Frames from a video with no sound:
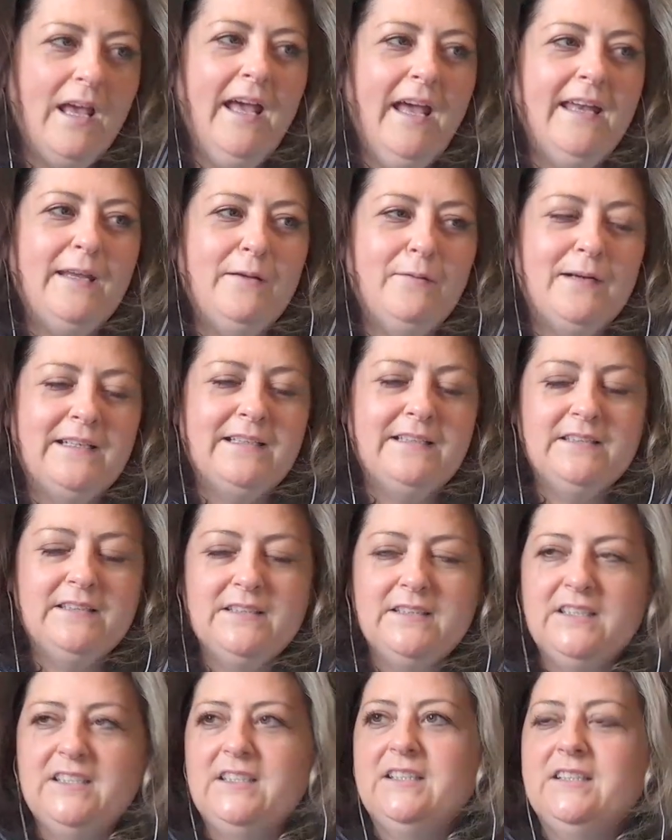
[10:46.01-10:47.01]
Anyway,
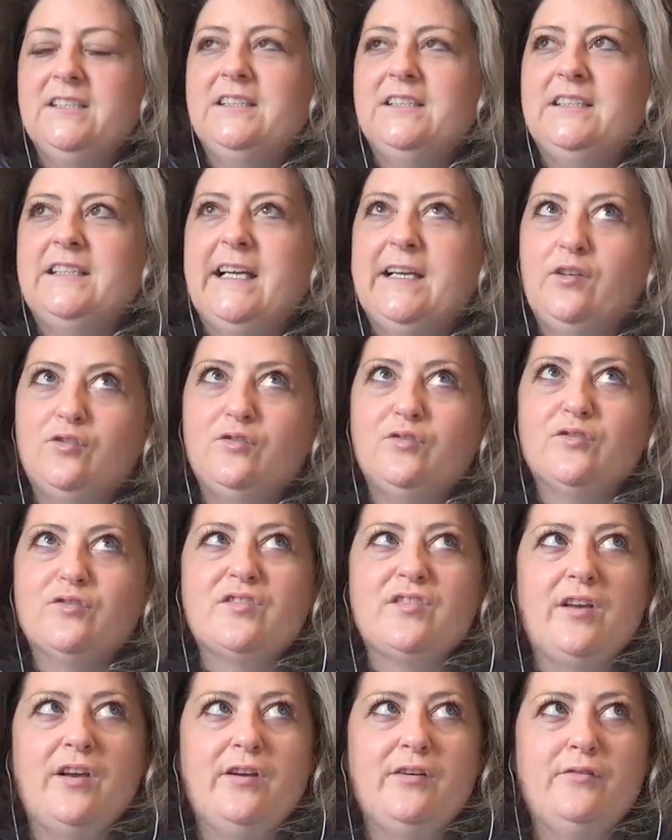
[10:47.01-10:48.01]
they
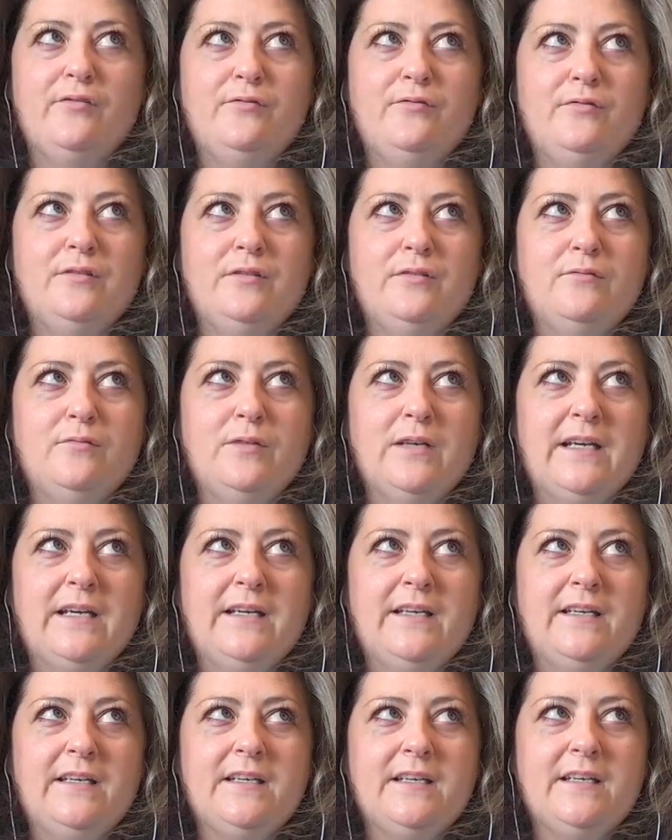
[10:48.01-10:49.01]
also were
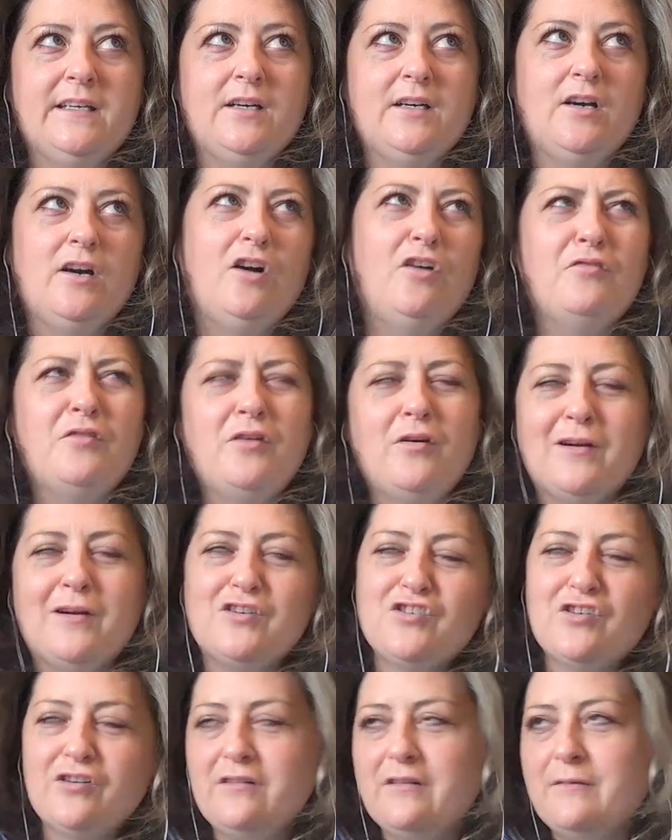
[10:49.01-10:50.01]
like, oh no, I
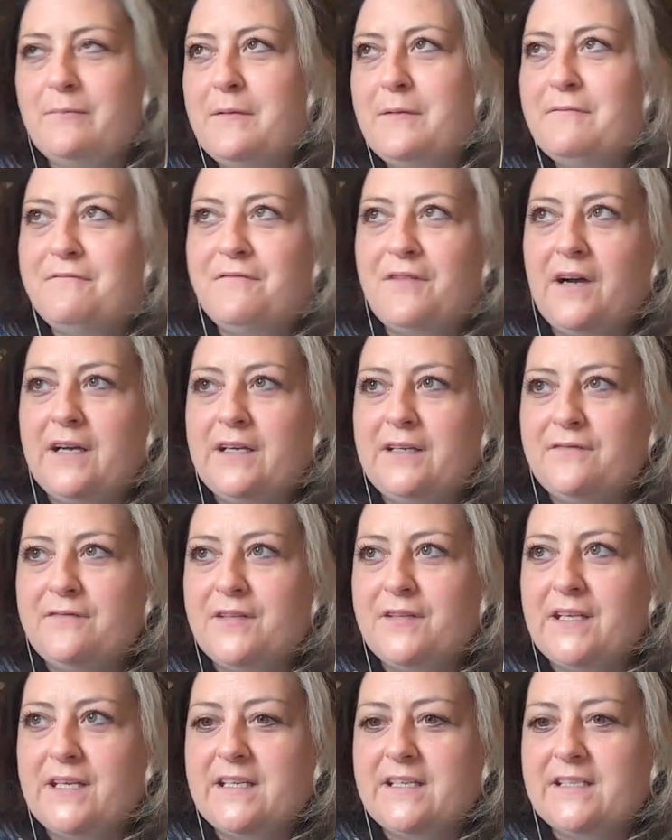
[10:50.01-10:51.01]
shouldn't have been fined
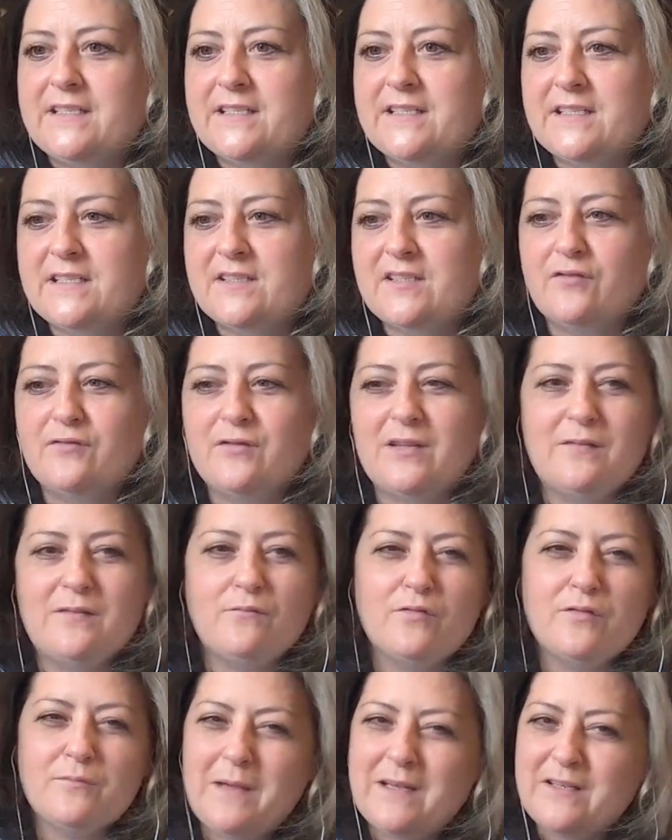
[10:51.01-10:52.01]
for this. So
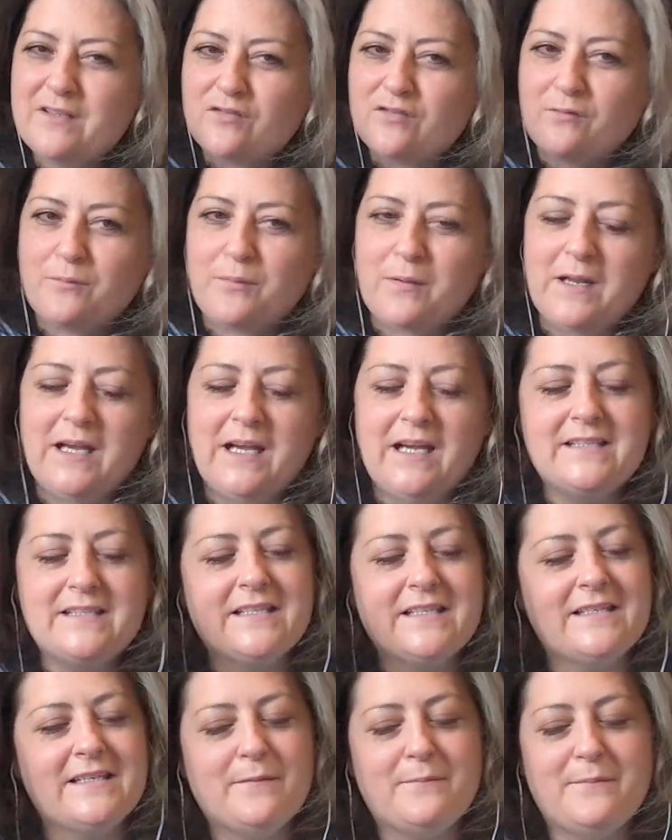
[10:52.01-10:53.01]
then we're meant to apply,
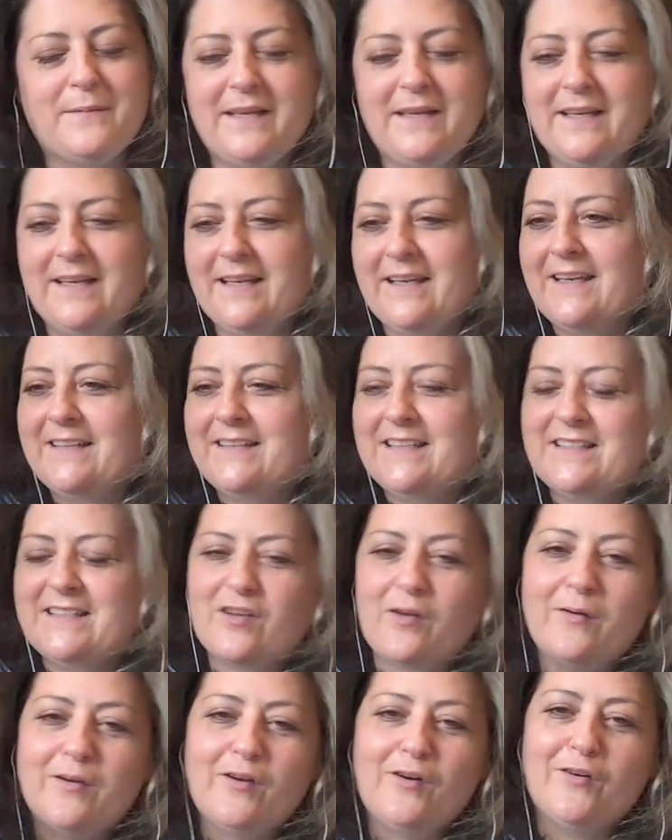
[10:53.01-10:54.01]
didn't appeal it.
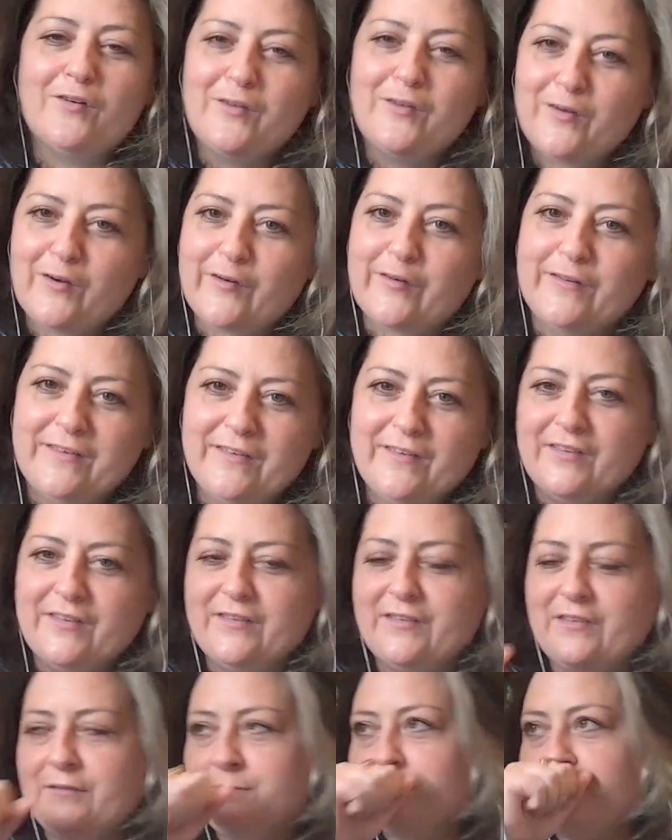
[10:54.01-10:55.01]
It's going on and on and on
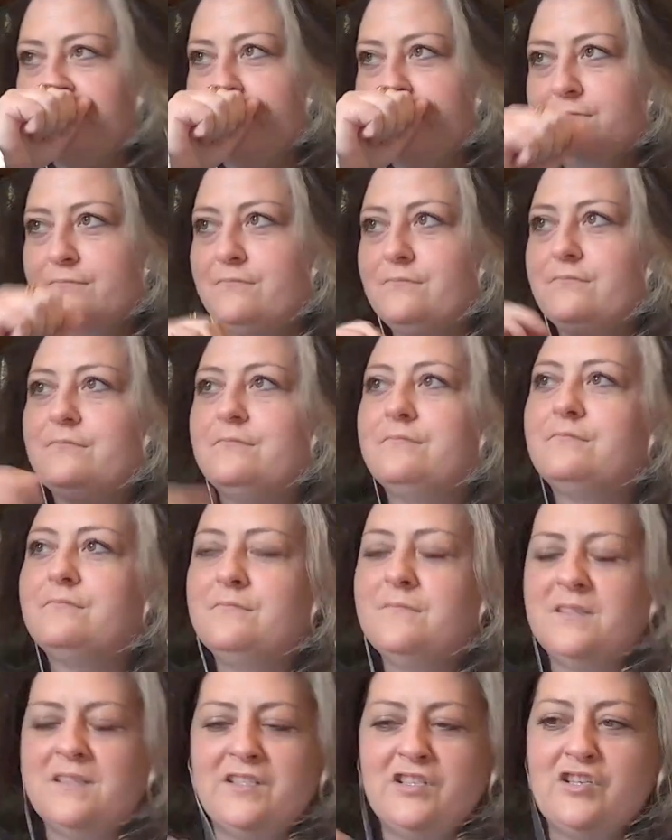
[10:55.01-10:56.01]
and on.
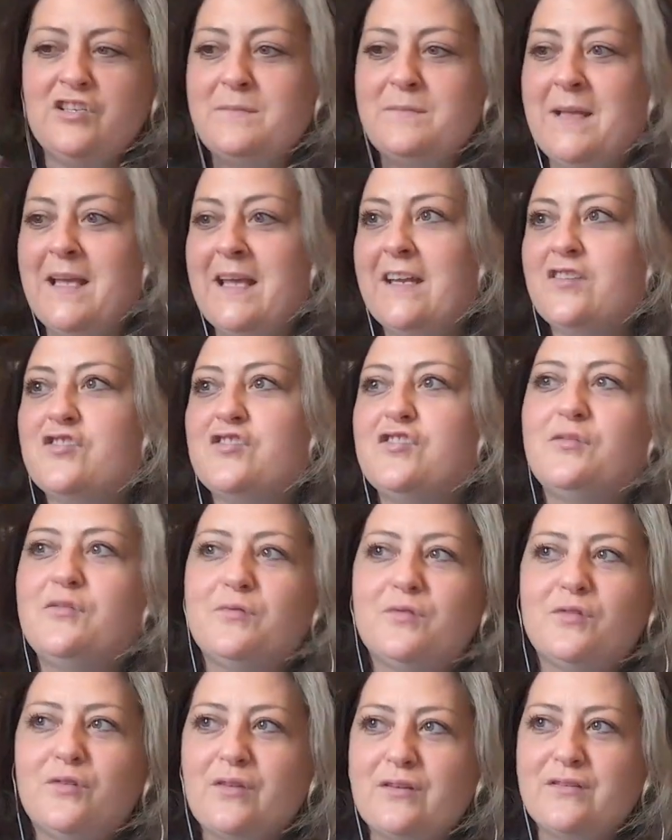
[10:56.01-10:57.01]
Excuse me. And as you know,
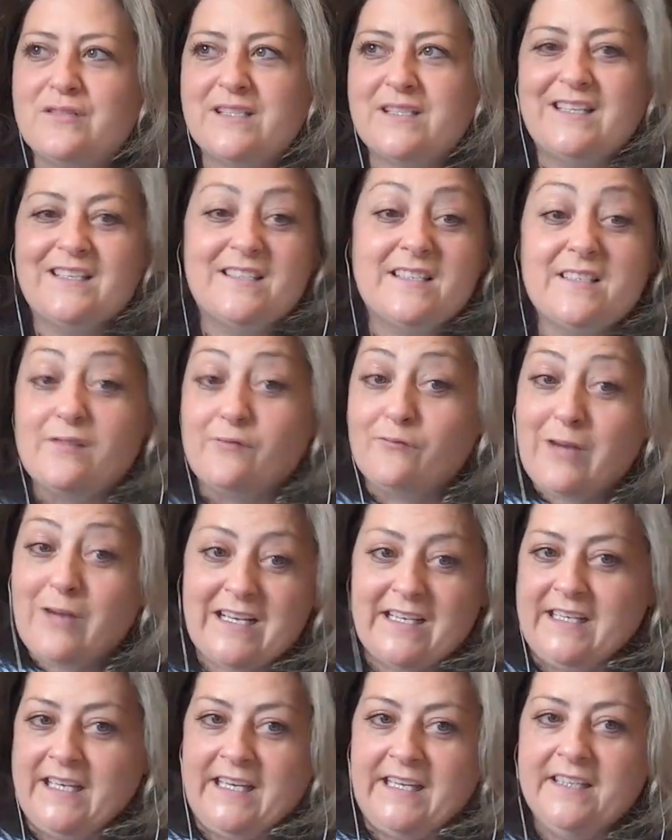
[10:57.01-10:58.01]
with all those things, it's a
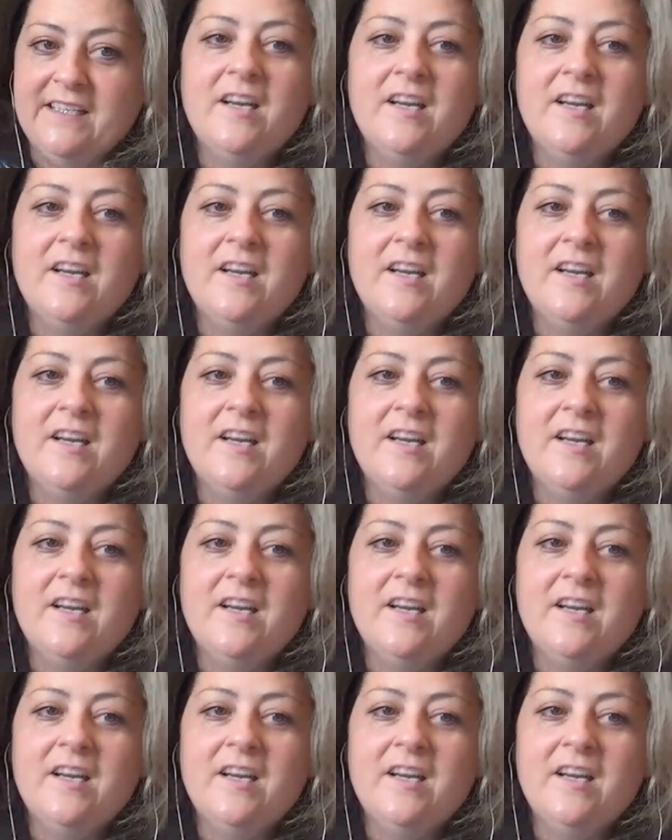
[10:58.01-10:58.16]
racket.